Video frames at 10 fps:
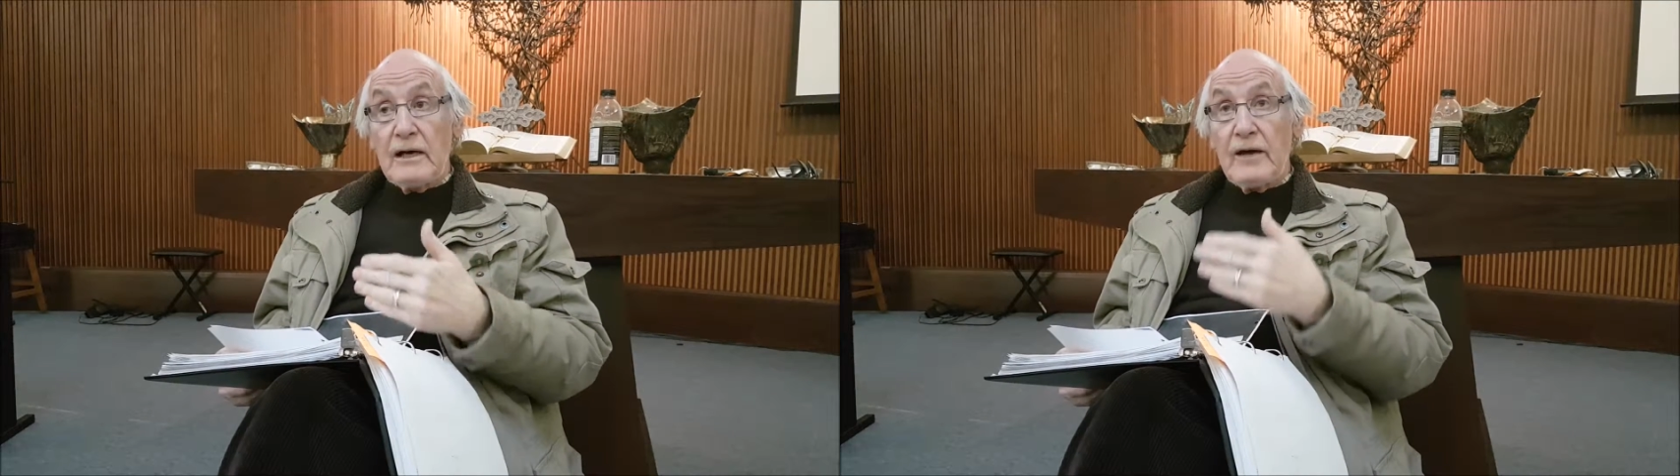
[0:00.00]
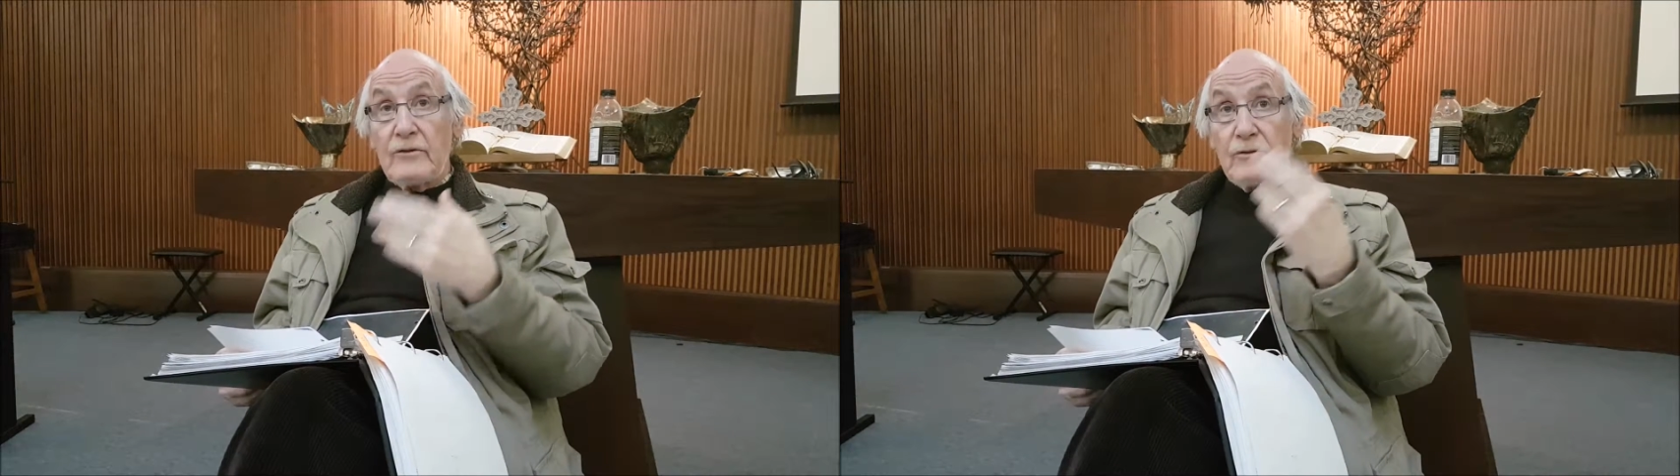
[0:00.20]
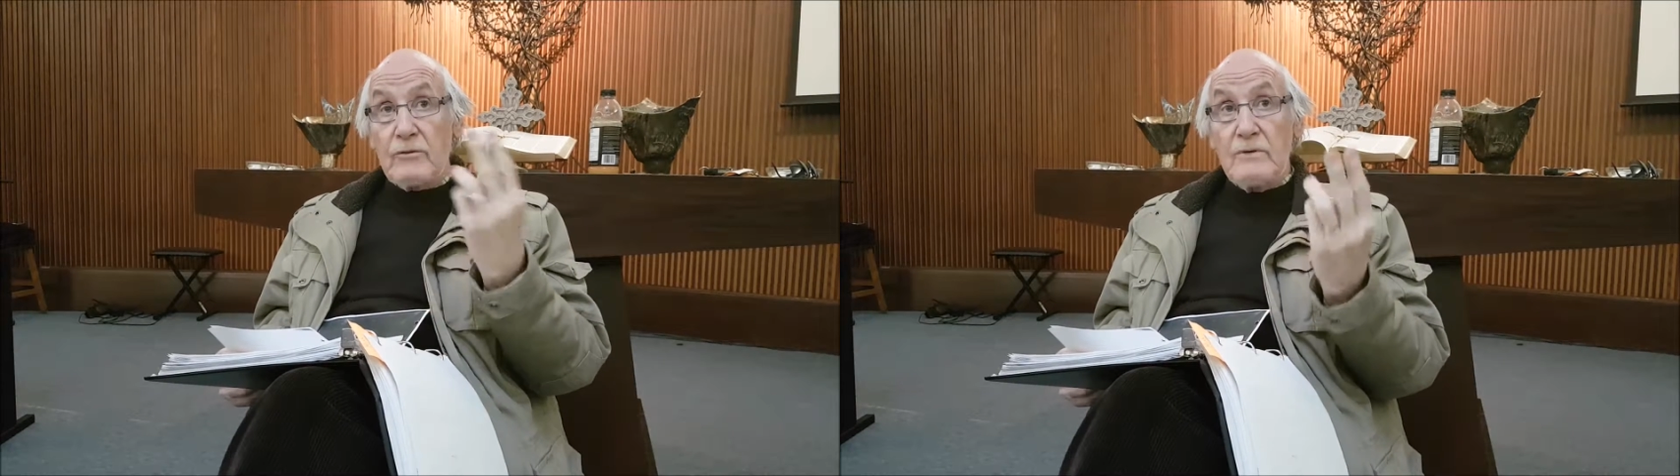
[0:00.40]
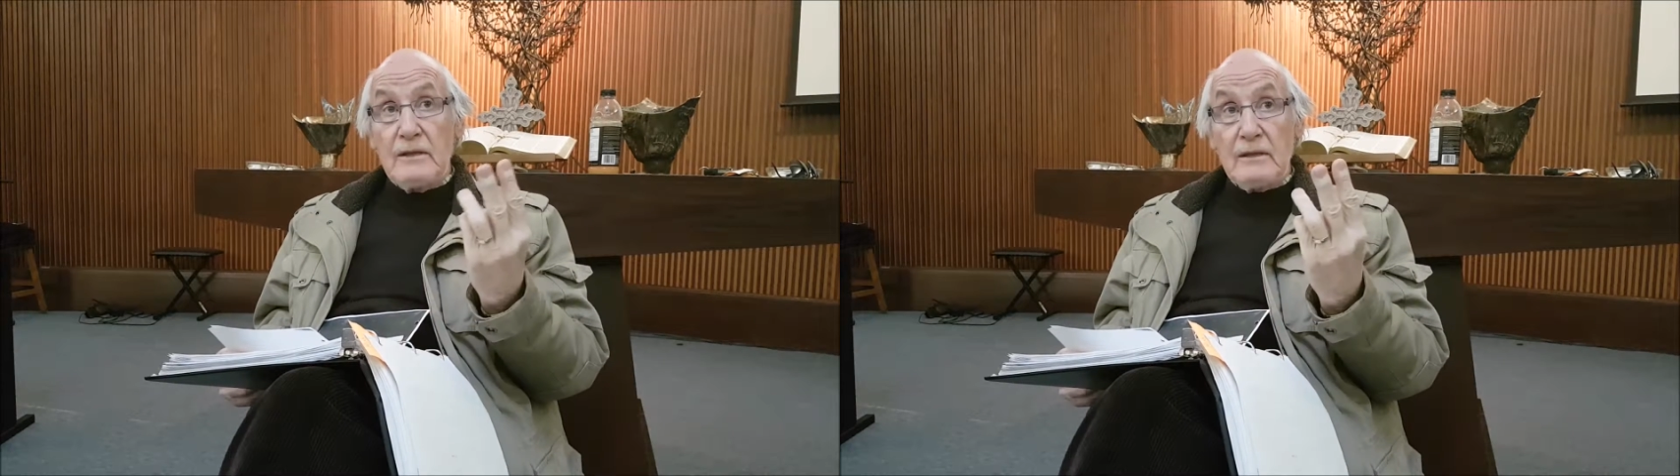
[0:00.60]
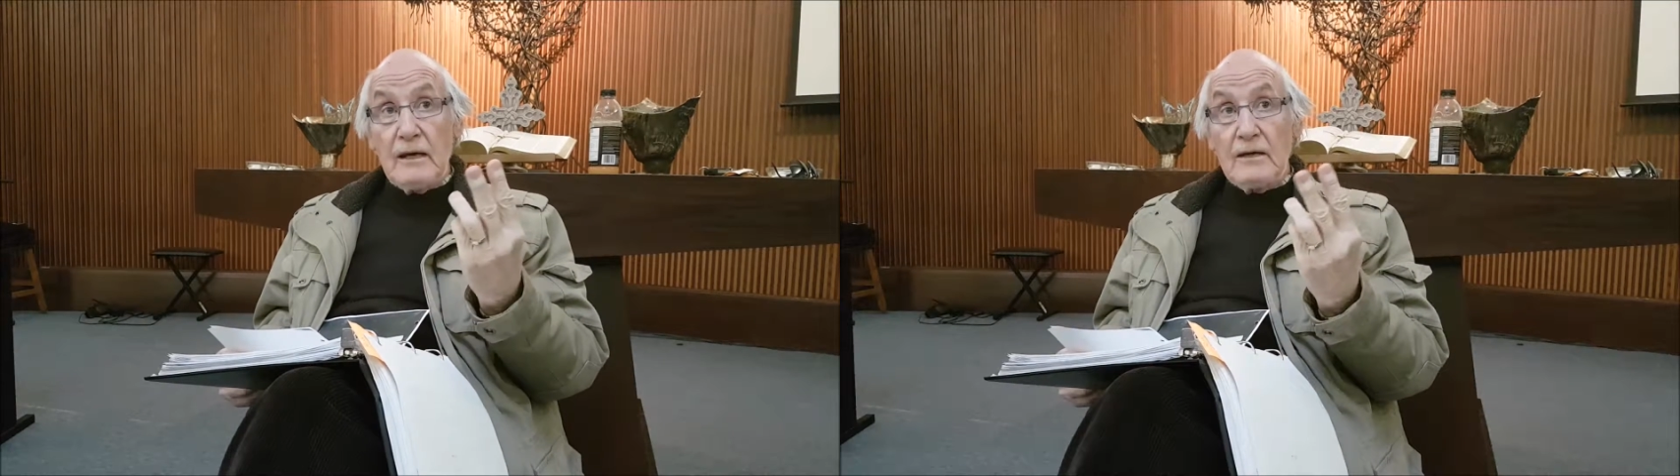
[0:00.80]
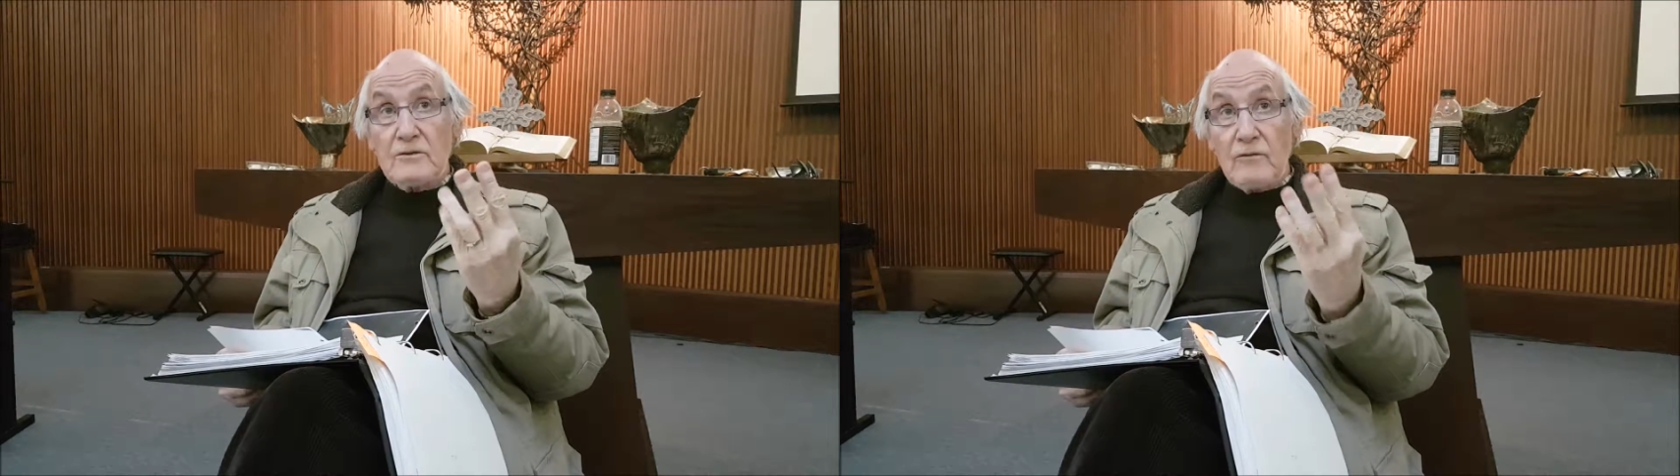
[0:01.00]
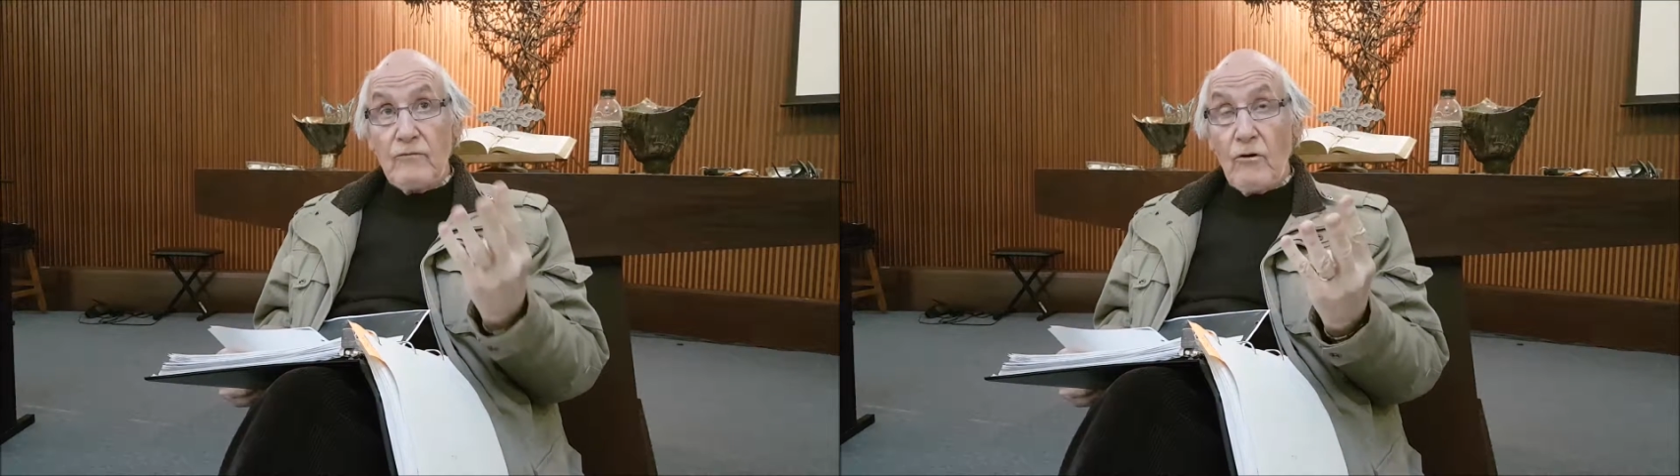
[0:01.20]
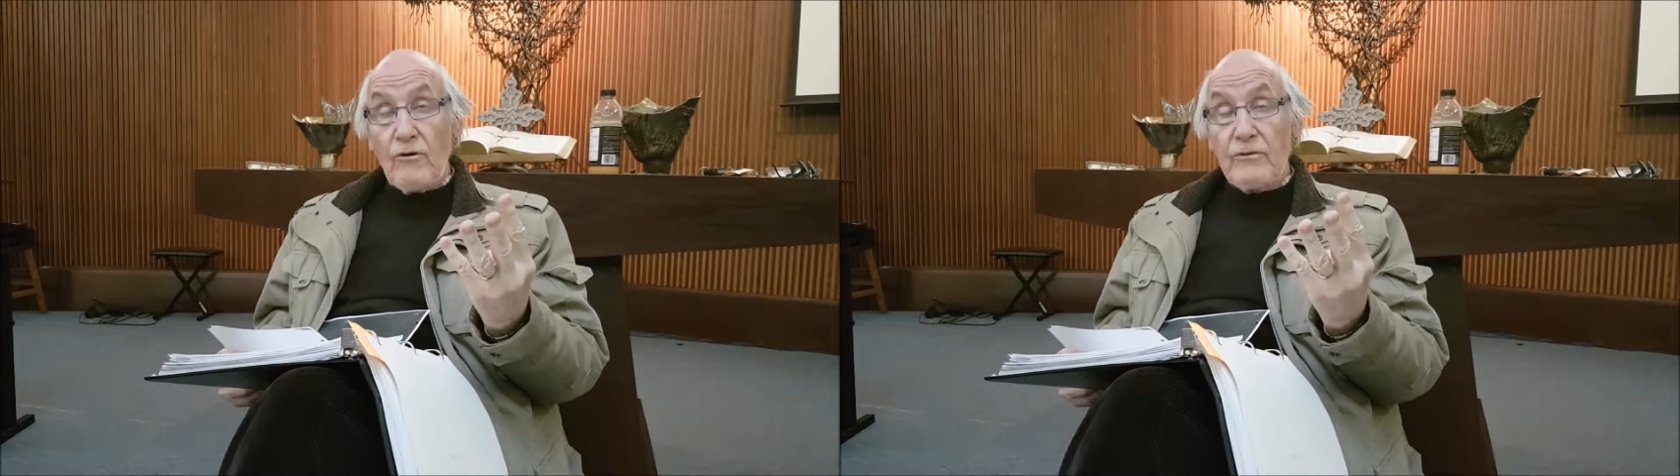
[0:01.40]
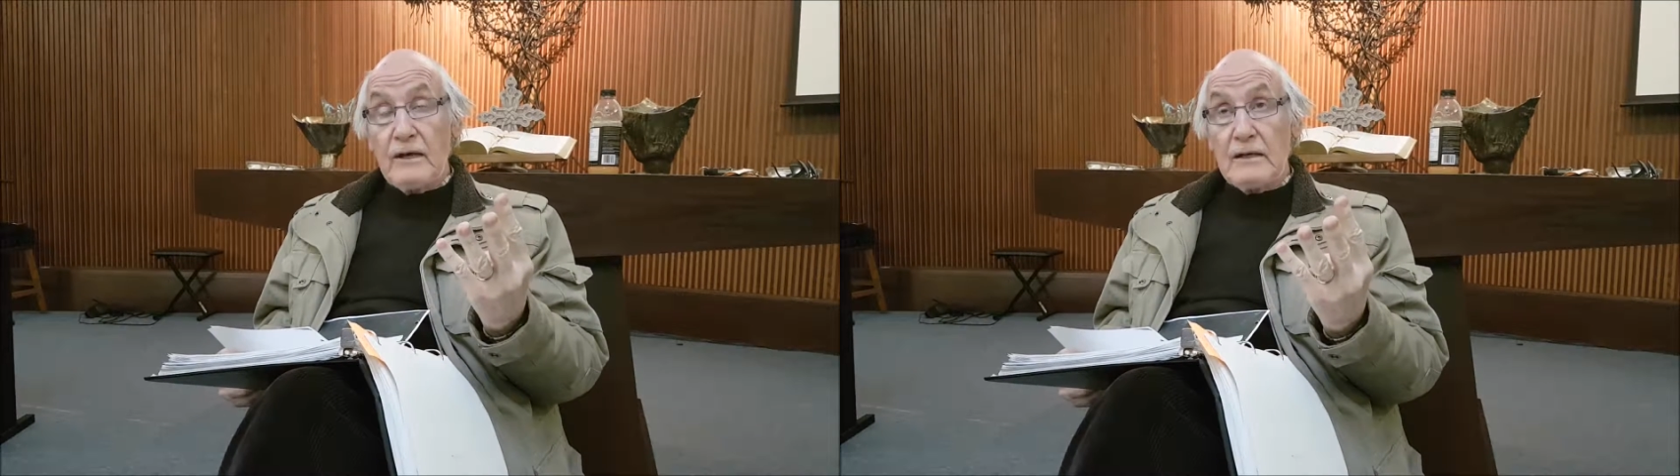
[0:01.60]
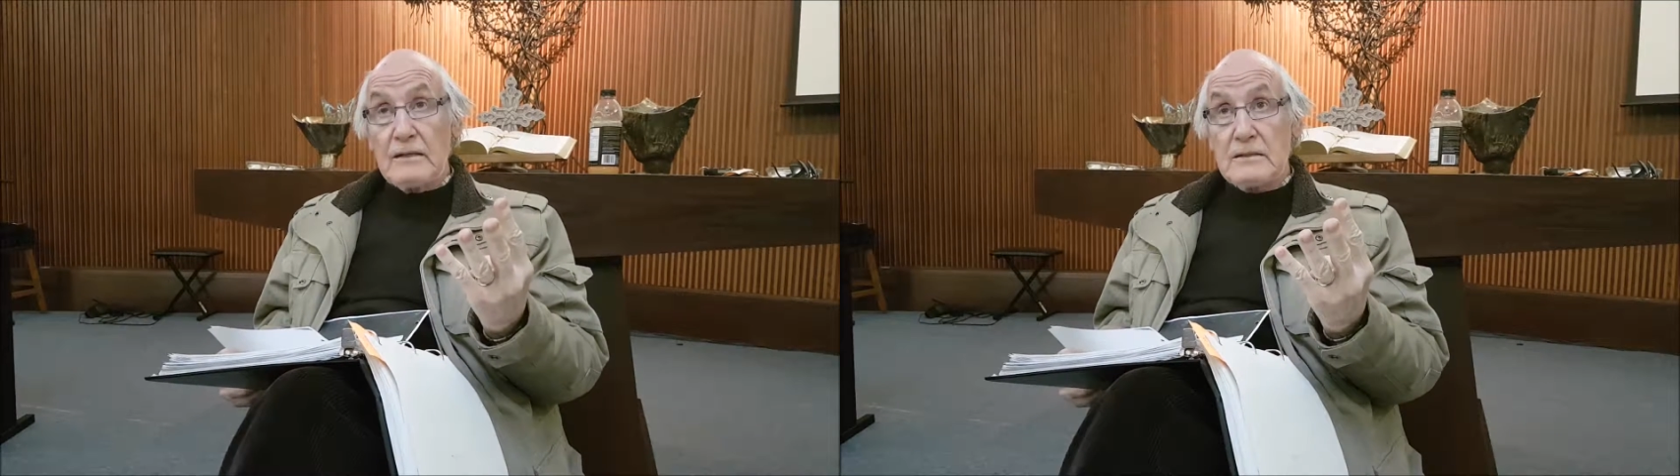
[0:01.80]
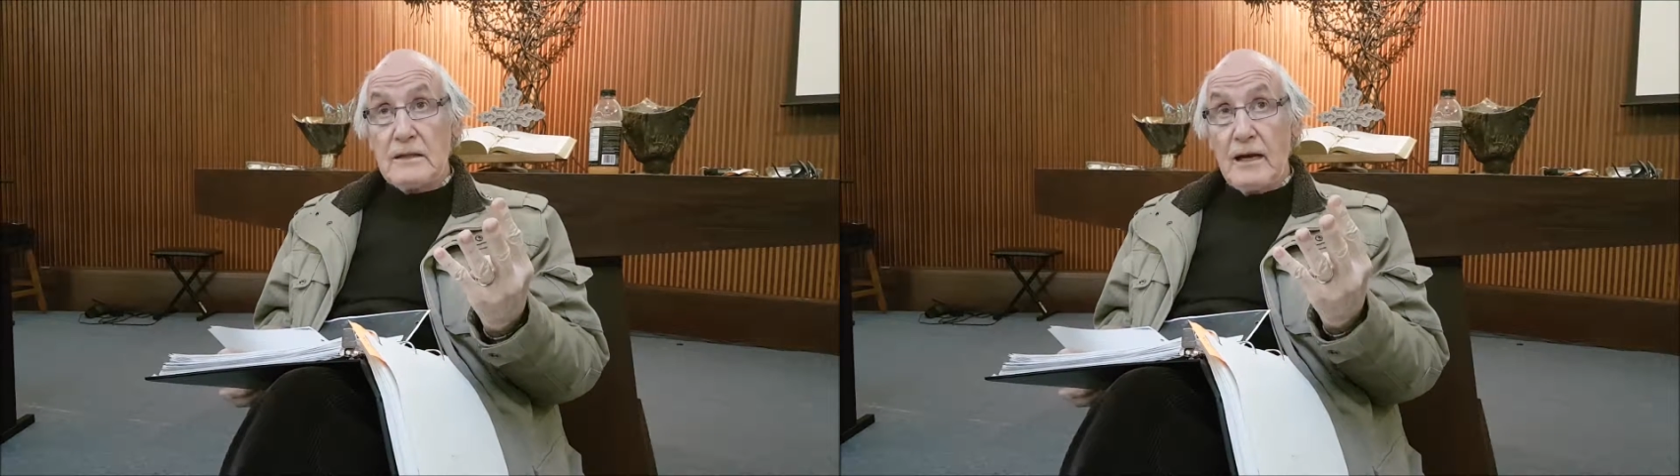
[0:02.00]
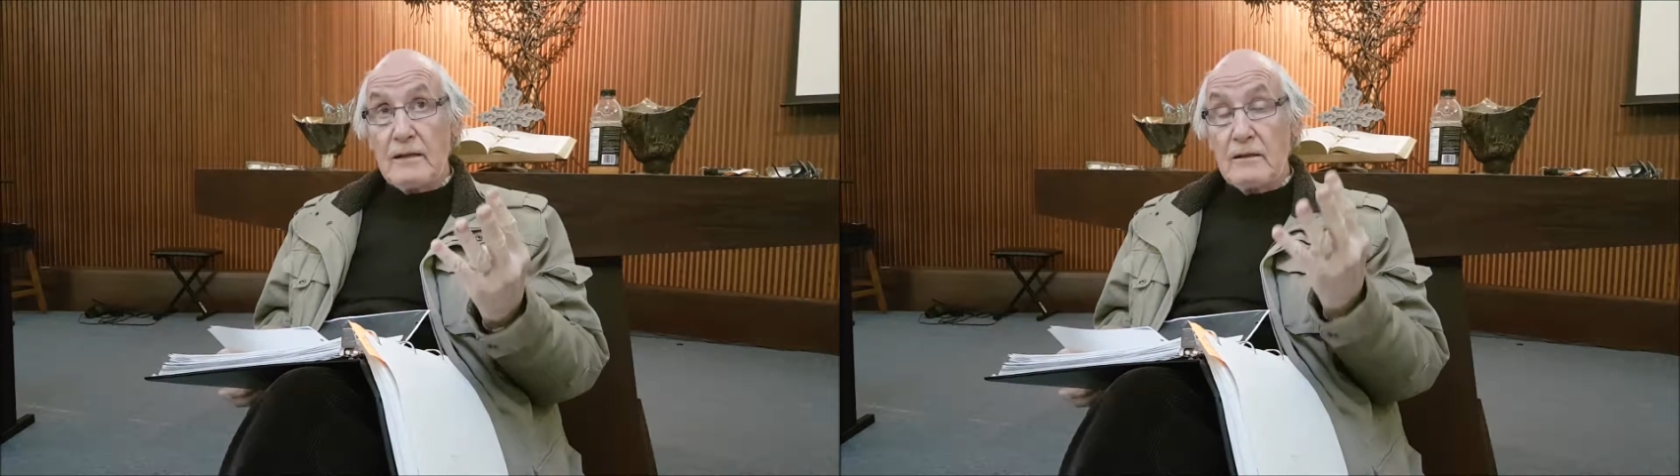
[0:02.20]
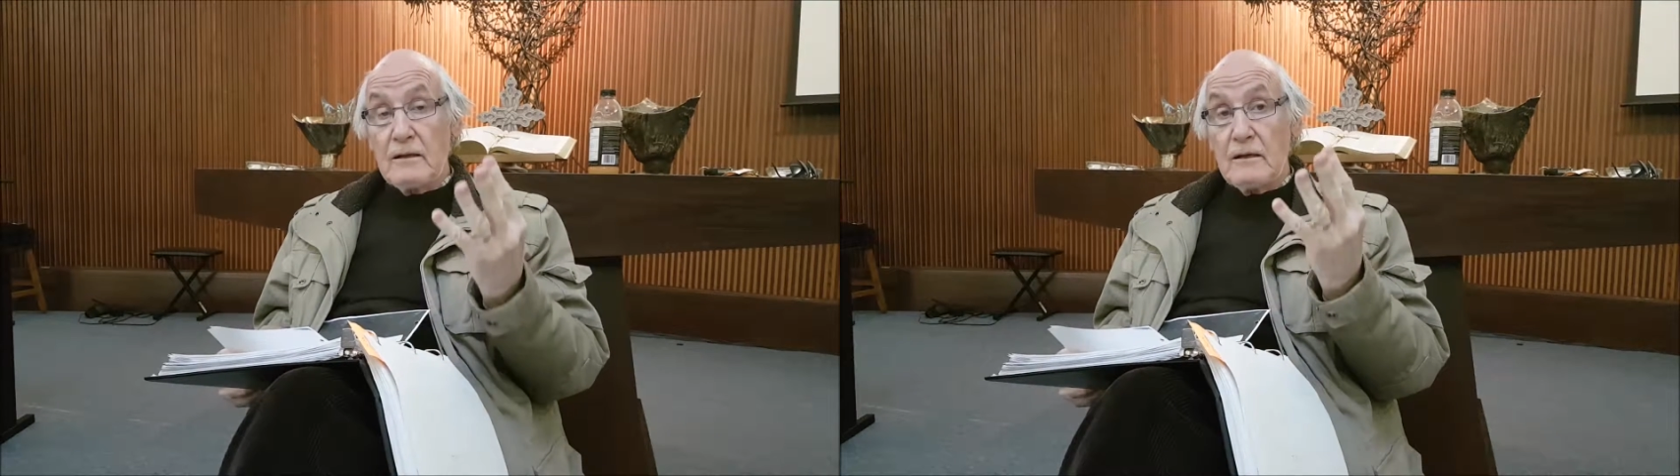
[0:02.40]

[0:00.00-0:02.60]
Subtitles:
and the 3 things or 4 things that